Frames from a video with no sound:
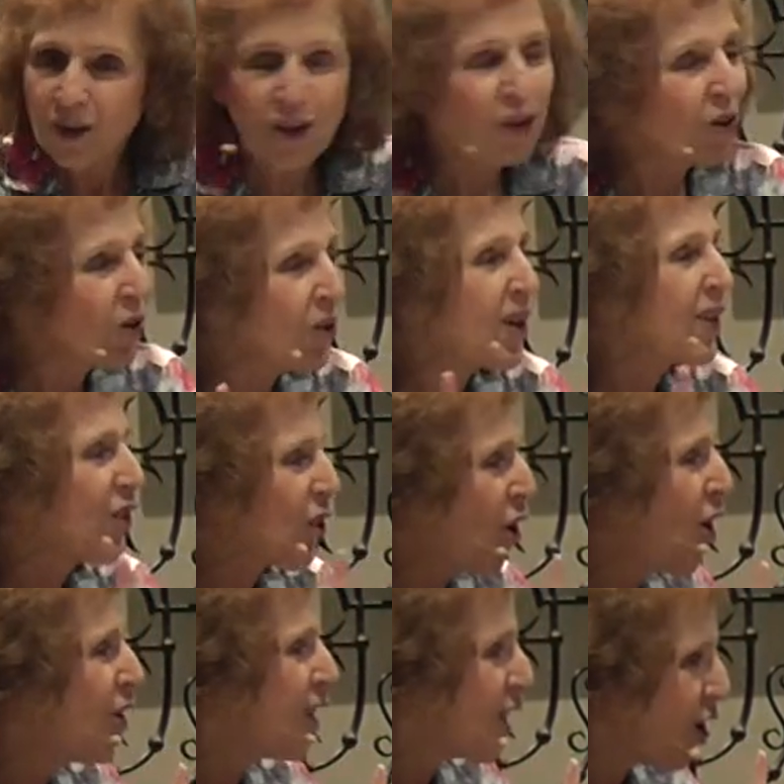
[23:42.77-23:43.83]
Do you know that's
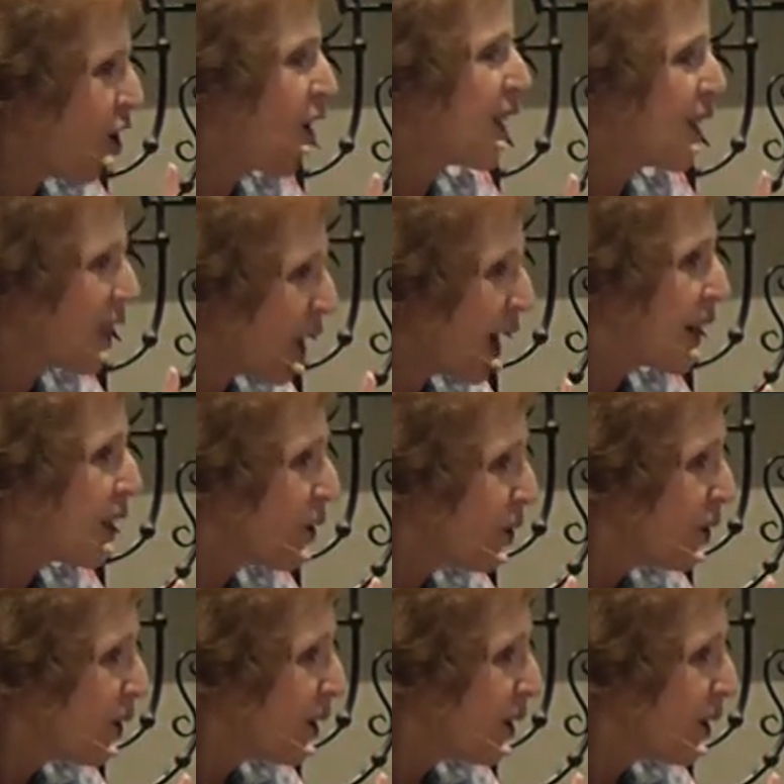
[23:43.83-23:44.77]
calling God a liar?